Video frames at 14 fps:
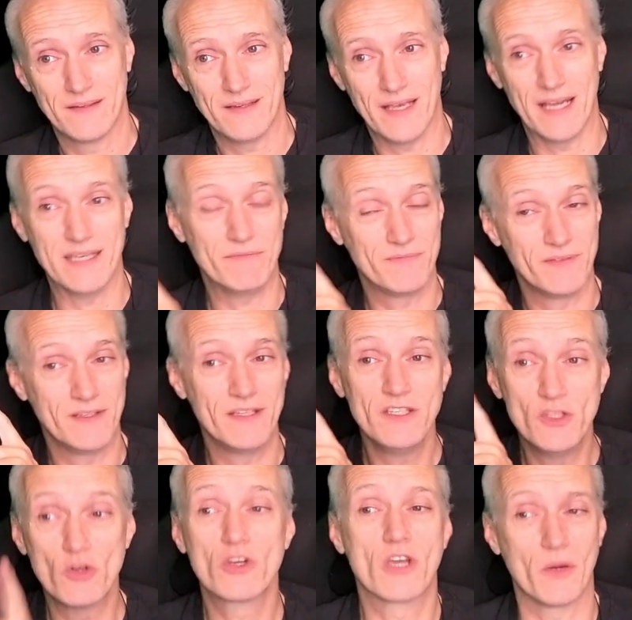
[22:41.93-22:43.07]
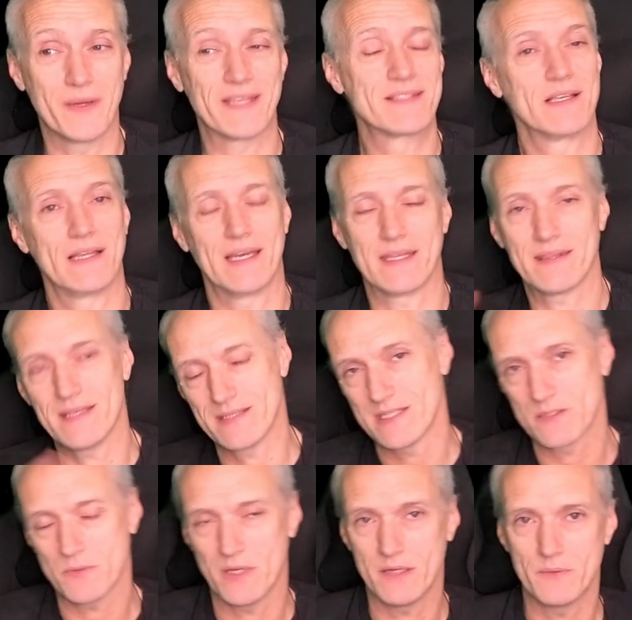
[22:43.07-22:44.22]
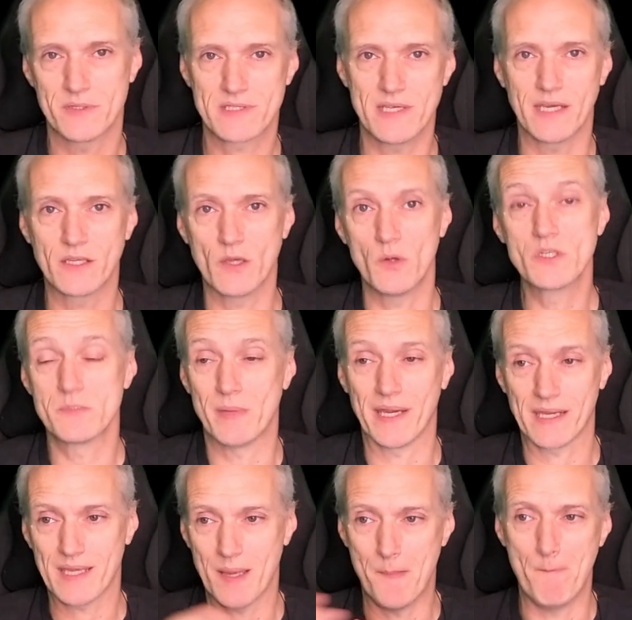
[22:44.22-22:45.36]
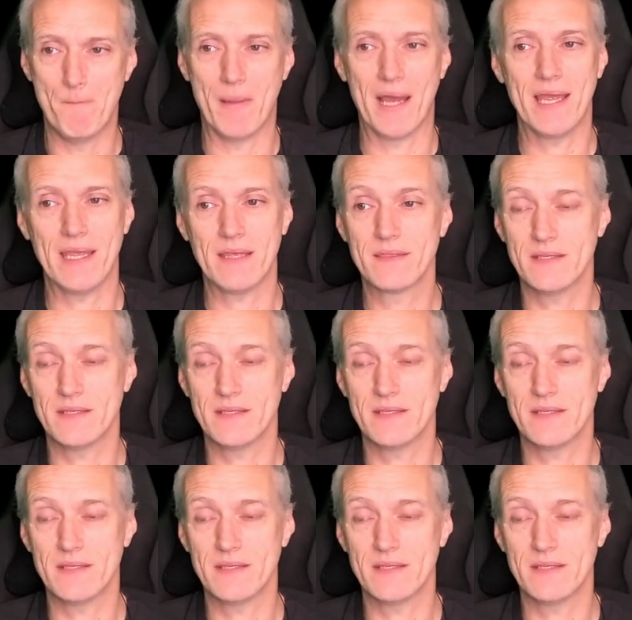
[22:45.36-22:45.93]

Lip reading: and if you're going to like this as well, I would say go to Bandcamp, buy it.